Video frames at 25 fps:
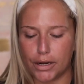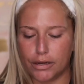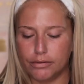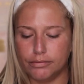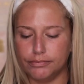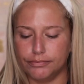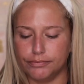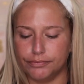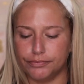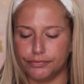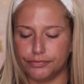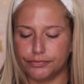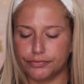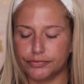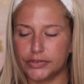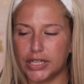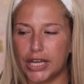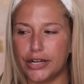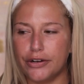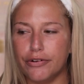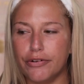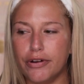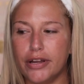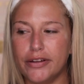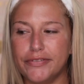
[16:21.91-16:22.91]
Mm.
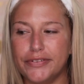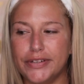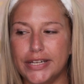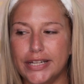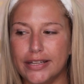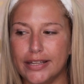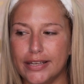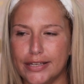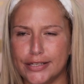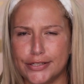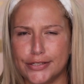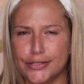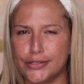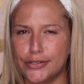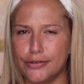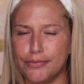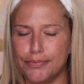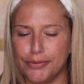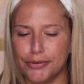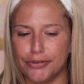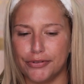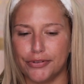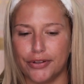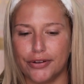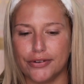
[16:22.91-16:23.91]
I don't have any like
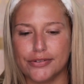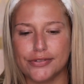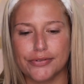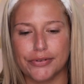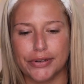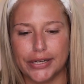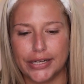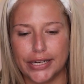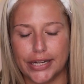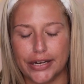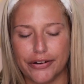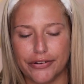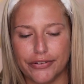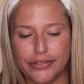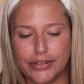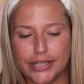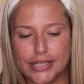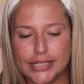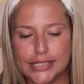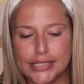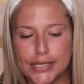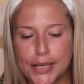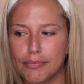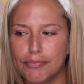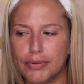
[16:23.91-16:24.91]
super thoughts right now on
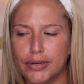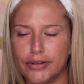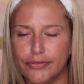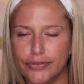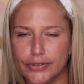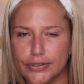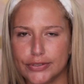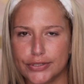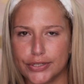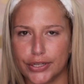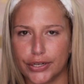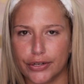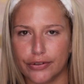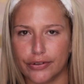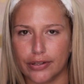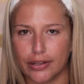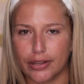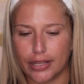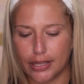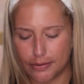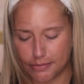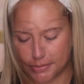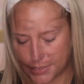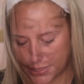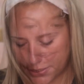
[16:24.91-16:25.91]
this, but it feels good on the
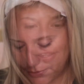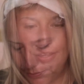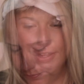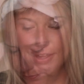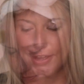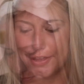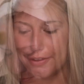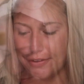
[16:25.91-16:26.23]
lips.